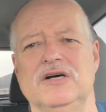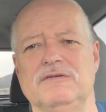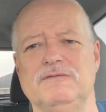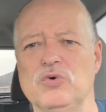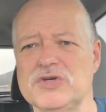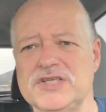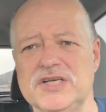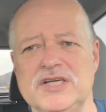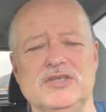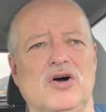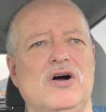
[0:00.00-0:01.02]
forcing
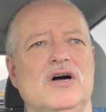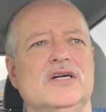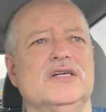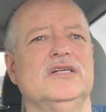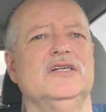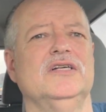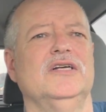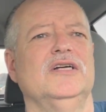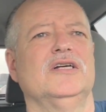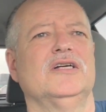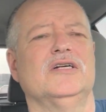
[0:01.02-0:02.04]
a dog,
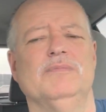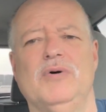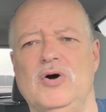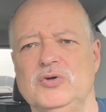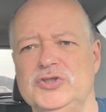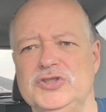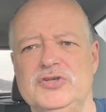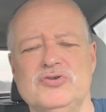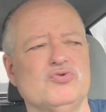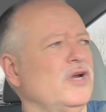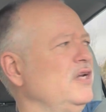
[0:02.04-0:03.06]
compulsion
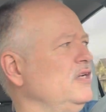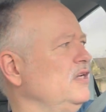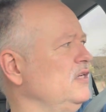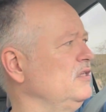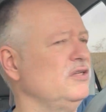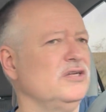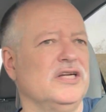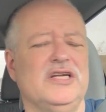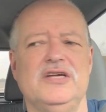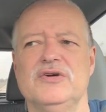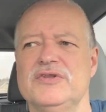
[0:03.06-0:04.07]
training. You're going
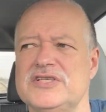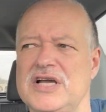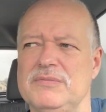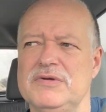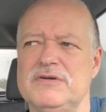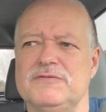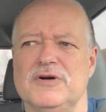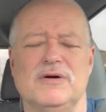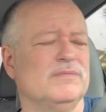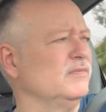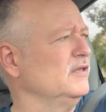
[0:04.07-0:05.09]
to hear this coming
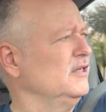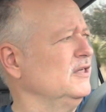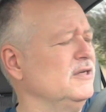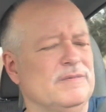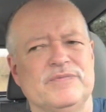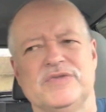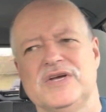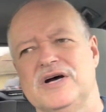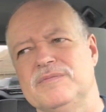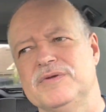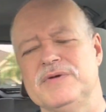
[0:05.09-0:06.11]
from
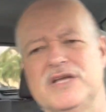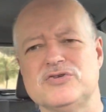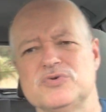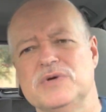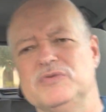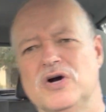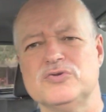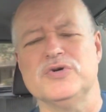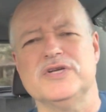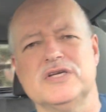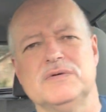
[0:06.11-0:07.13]
the mainstream dog
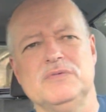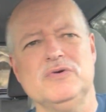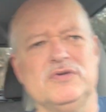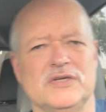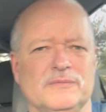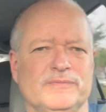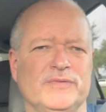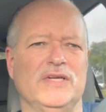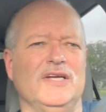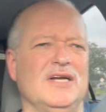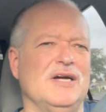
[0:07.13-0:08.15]
training community.
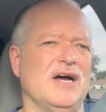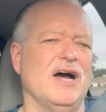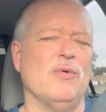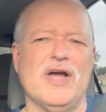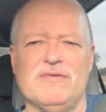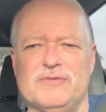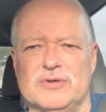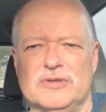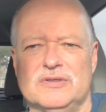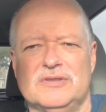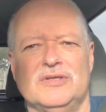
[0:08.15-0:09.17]

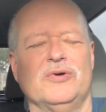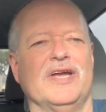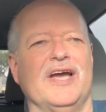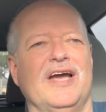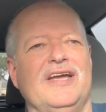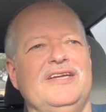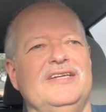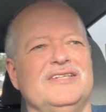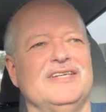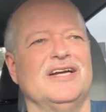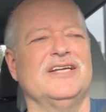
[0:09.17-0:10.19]
However, okay,
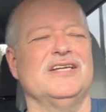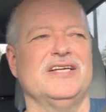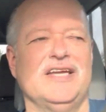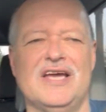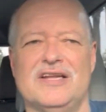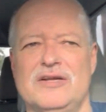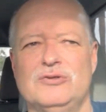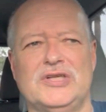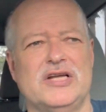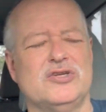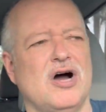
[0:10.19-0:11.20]
again,
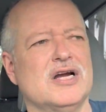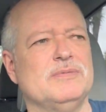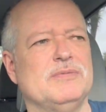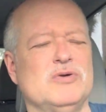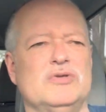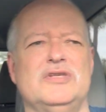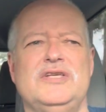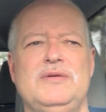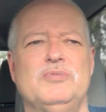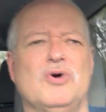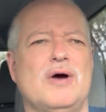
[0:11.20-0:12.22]
understand I talk about
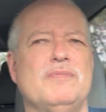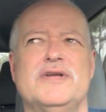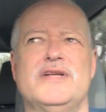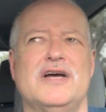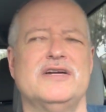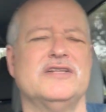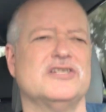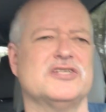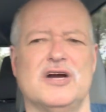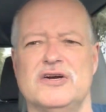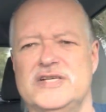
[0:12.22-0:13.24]
the problem out of the
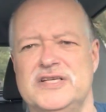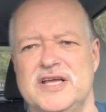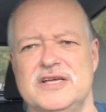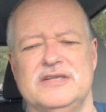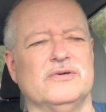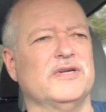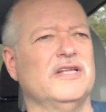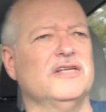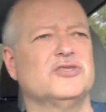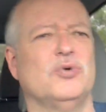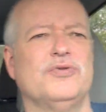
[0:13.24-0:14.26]
starting gate. Okay,
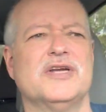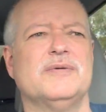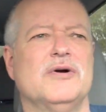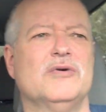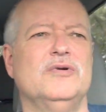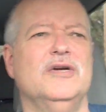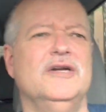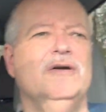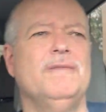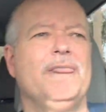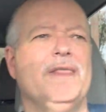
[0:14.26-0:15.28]
this whole thing about
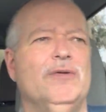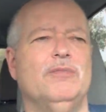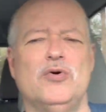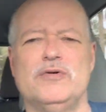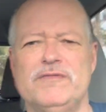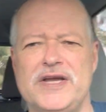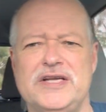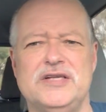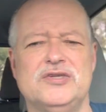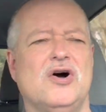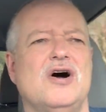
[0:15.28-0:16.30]

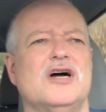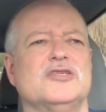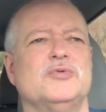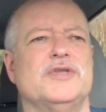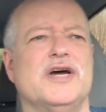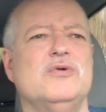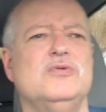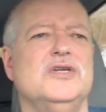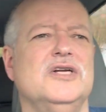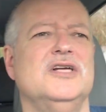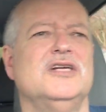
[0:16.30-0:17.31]
motivating dogs without
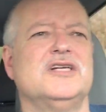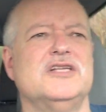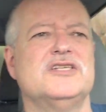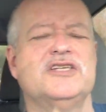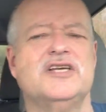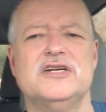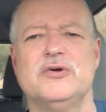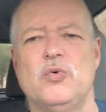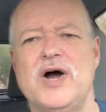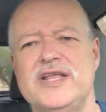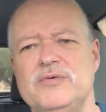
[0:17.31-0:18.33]

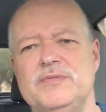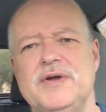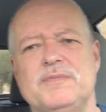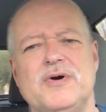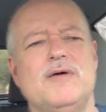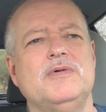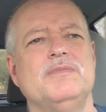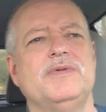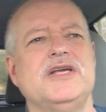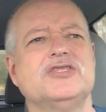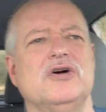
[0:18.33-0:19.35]
considering why that would be a problem
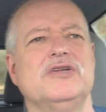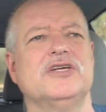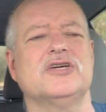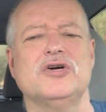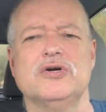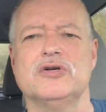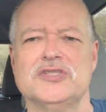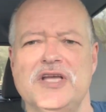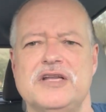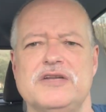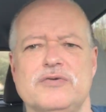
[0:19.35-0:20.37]
based on the current
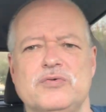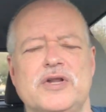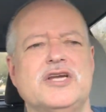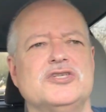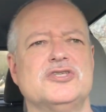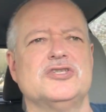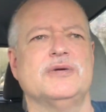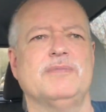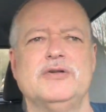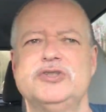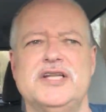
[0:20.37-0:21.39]
state of the
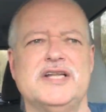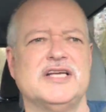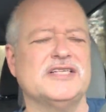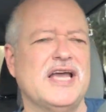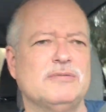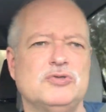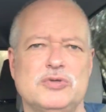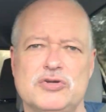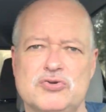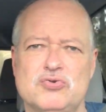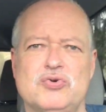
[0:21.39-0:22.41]
relationship. Understand that's
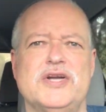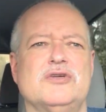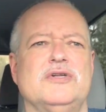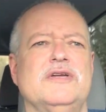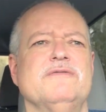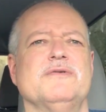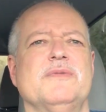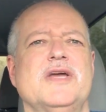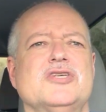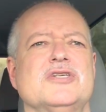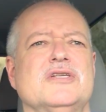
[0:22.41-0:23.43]
absolutely critical
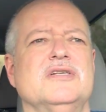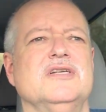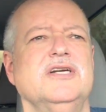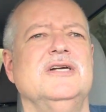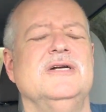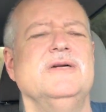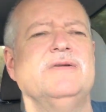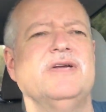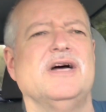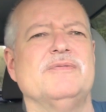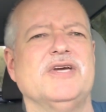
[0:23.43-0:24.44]

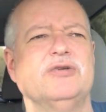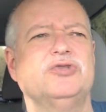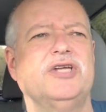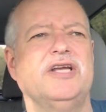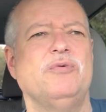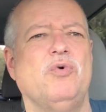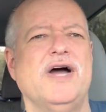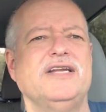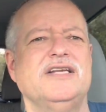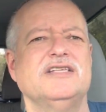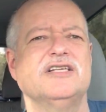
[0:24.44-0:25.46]
information to understand why
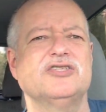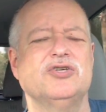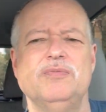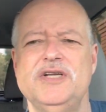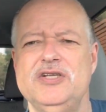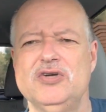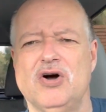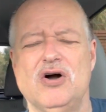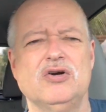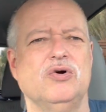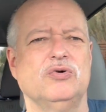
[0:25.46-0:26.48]
it is that so many
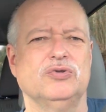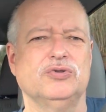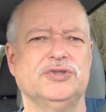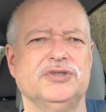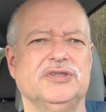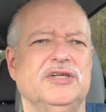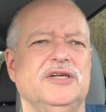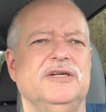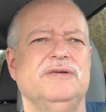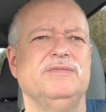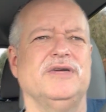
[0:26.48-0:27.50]
dog owners
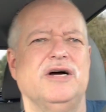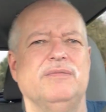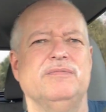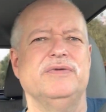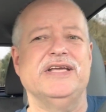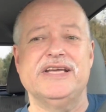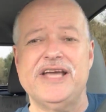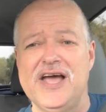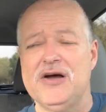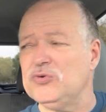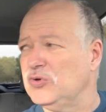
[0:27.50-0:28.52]

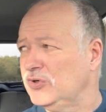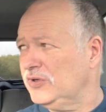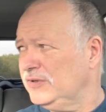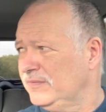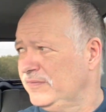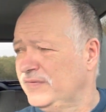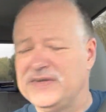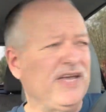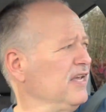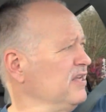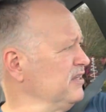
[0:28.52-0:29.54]
encounter
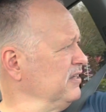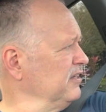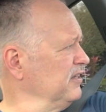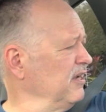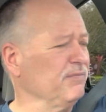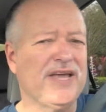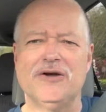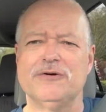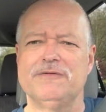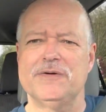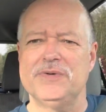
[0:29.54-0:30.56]
a
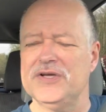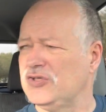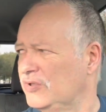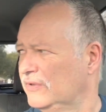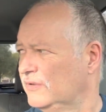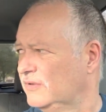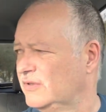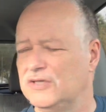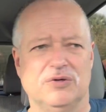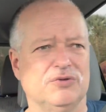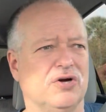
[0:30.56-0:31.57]
counterfeit picture.
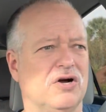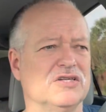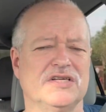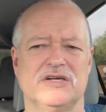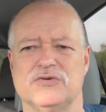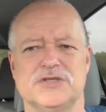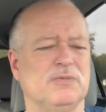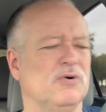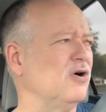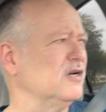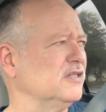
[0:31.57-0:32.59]
Dogs that are
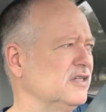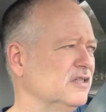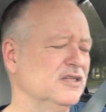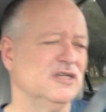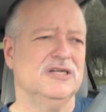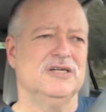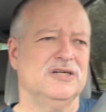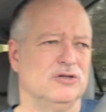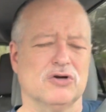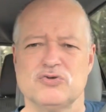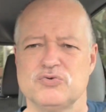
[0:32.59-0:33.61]

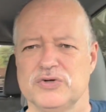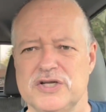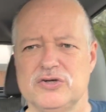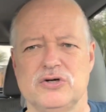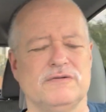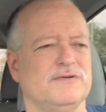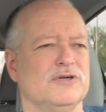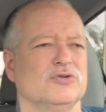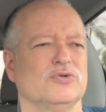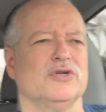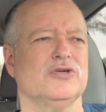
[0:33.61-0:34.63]
responding, looks really good,
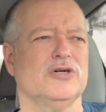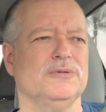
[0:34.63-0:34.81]
feels really good,